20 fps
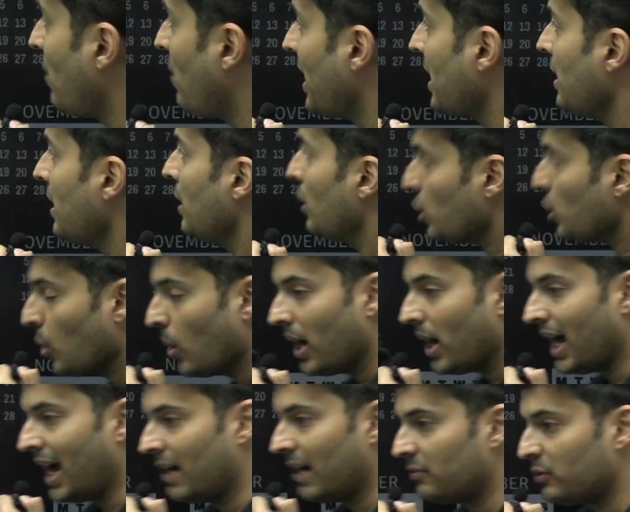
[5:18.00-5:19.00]
why you
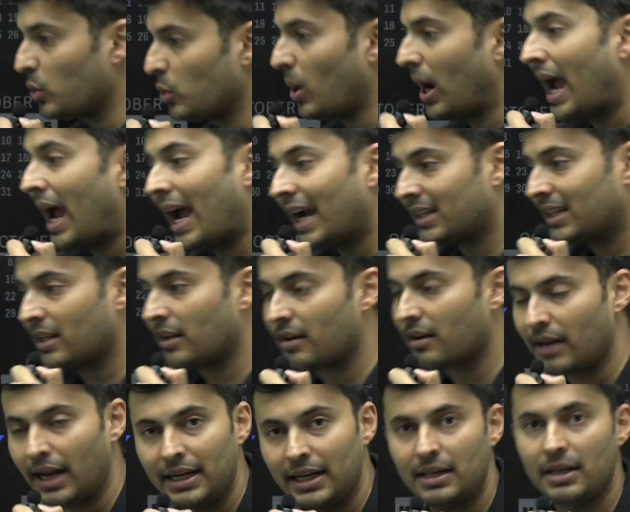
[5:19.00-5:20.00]
have to act
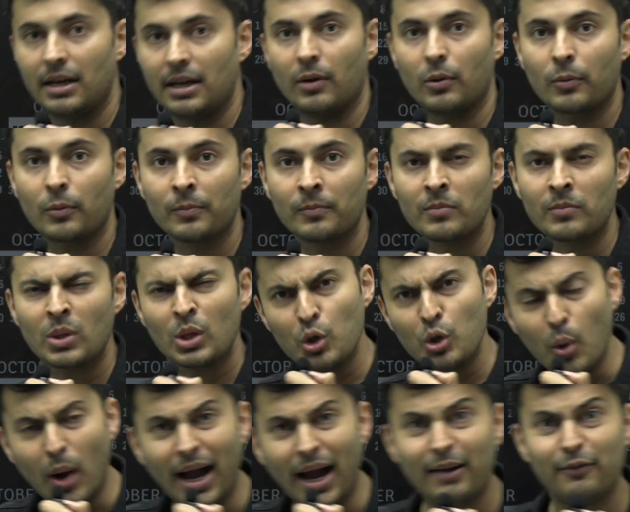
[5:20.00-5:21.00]
right now.
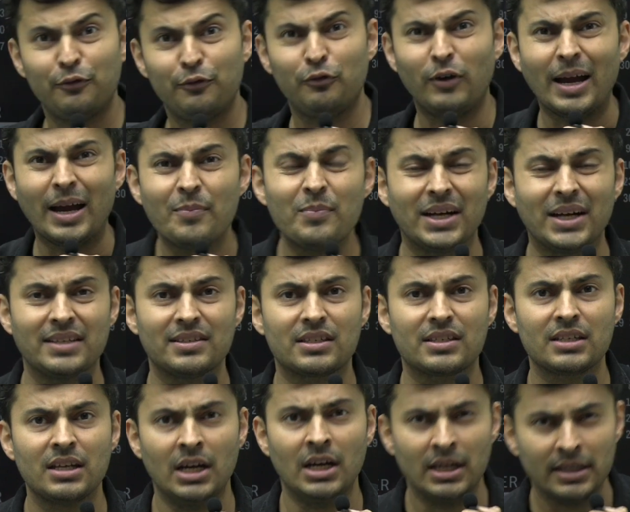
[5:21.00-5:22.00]
You have 5
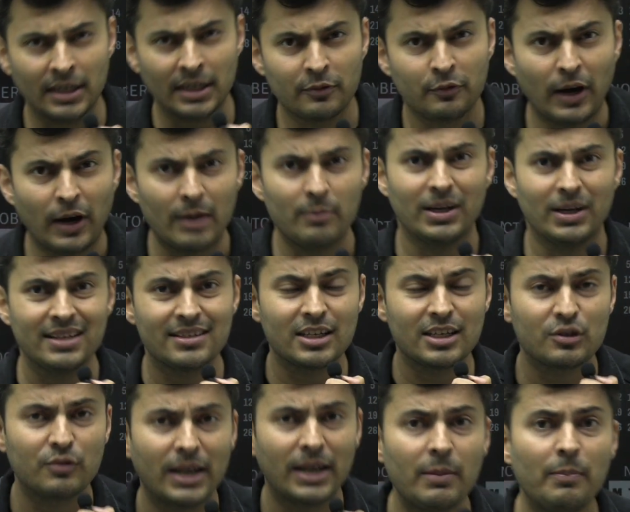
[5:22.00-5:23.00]
months. That 5 months
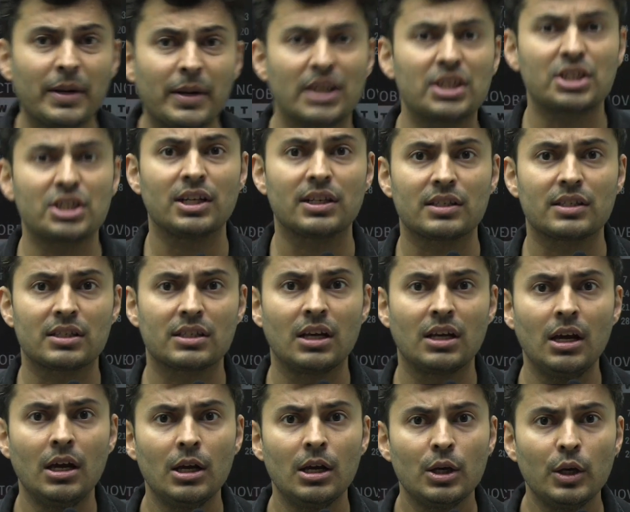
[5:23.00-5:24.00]
is very precious.
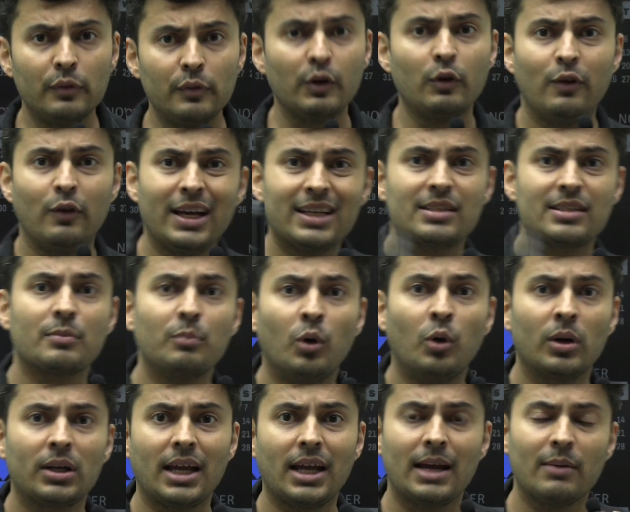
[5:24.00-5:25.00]
If you waste
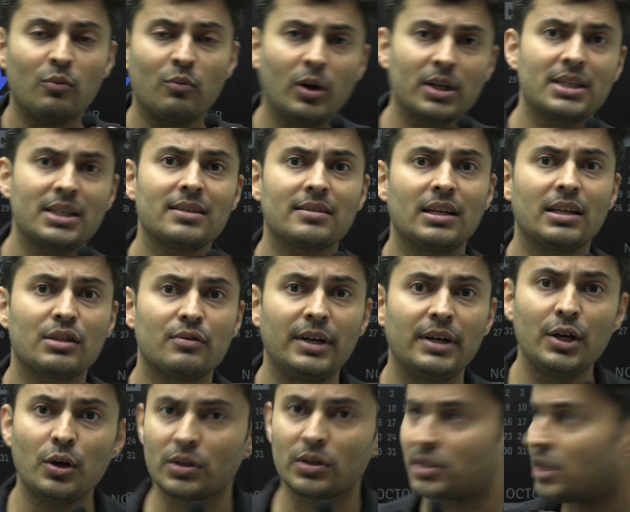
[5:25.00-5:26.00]
more time watching such
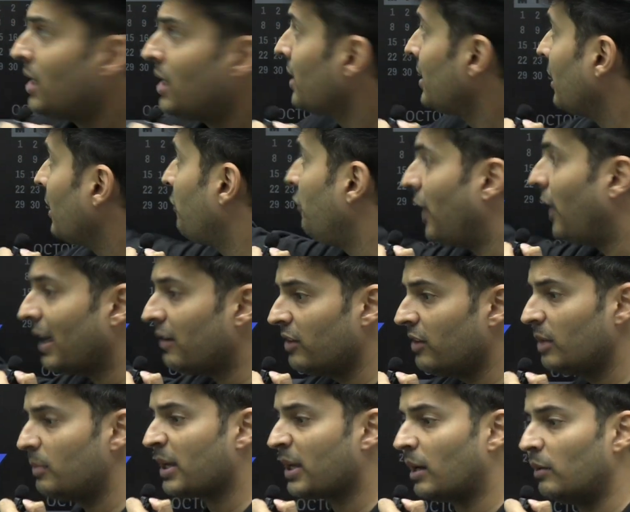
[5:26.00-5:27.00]
videos, that 5
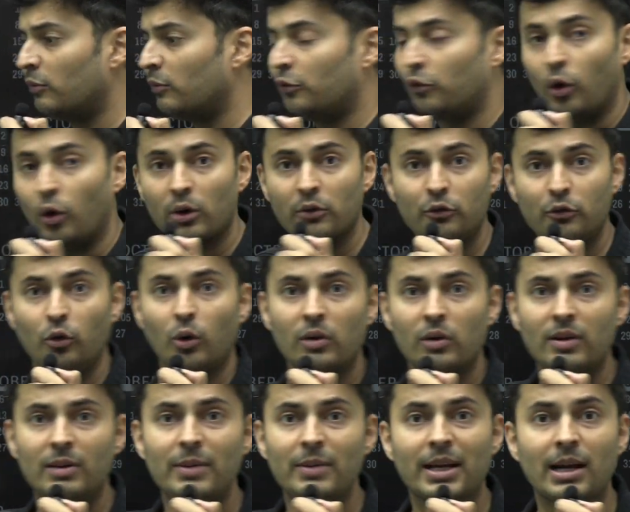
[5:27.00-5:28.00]
will become 4, 4
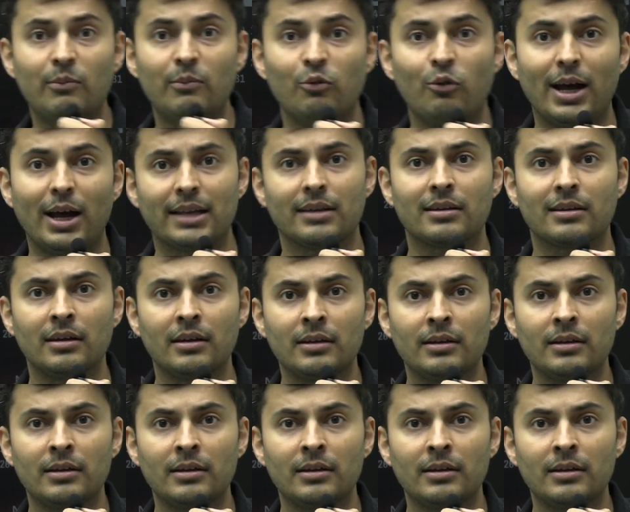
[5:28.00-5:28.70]
will become 1.